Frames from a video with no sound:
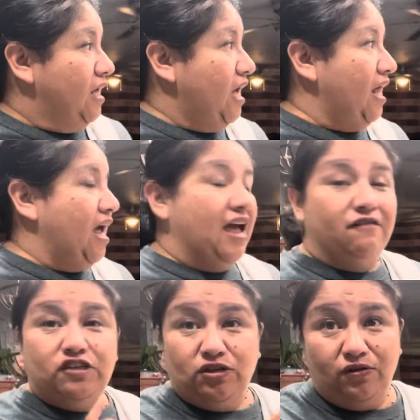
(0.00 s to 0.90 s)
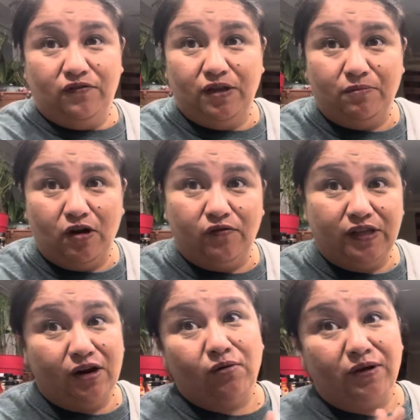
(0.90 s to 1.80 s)
and I have 2 of them over
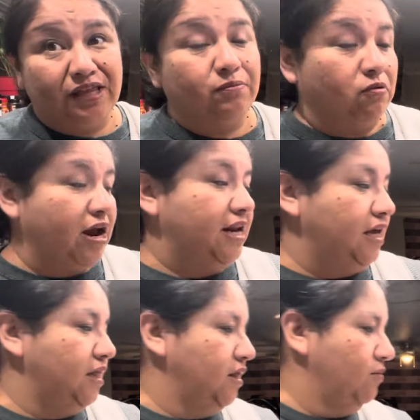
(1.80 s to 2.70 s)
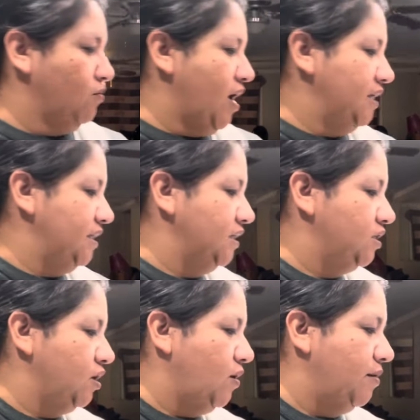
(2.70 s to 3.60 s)
there with bread in them rising.
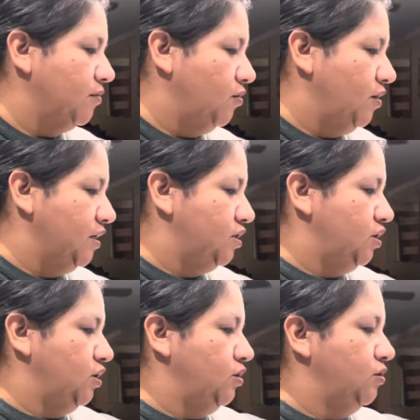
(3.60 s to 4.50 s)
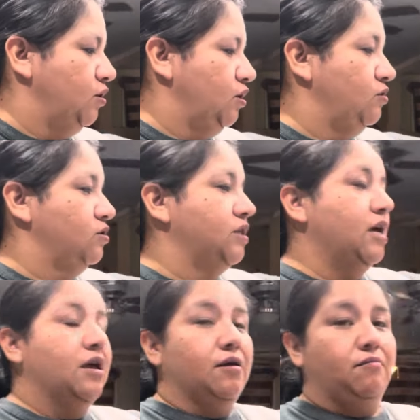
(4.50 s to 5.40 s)
So I'm going to use
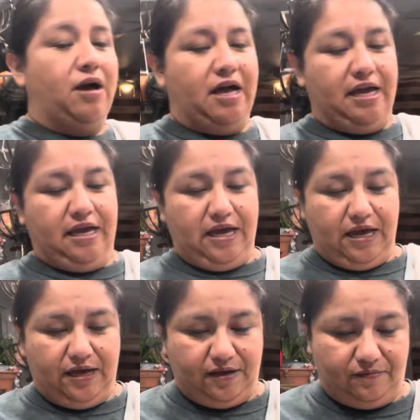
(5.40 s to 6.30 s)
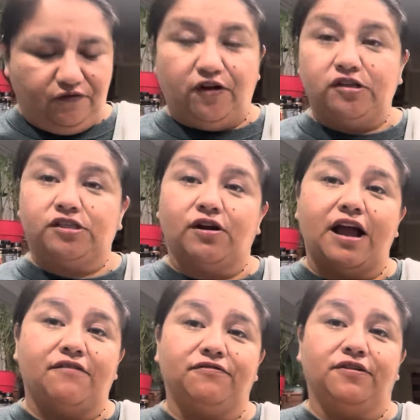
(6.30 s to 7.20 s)
my
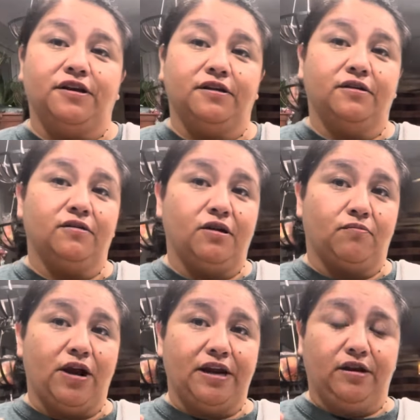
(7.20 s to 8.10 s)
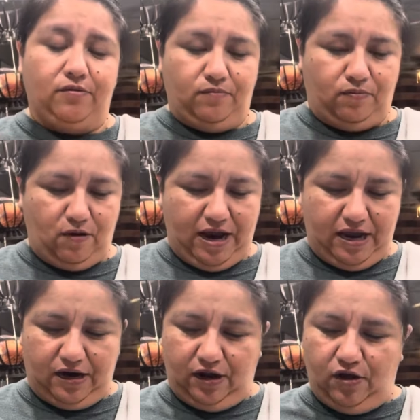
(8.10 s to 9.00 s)
Pfalzgraf
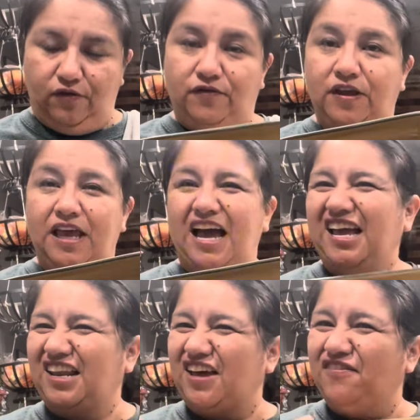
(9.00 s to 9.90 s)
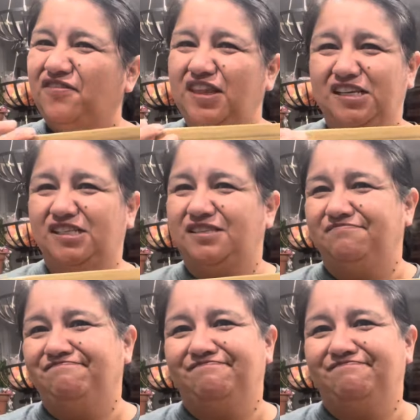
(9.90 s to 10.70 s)
bread loaf. I love this.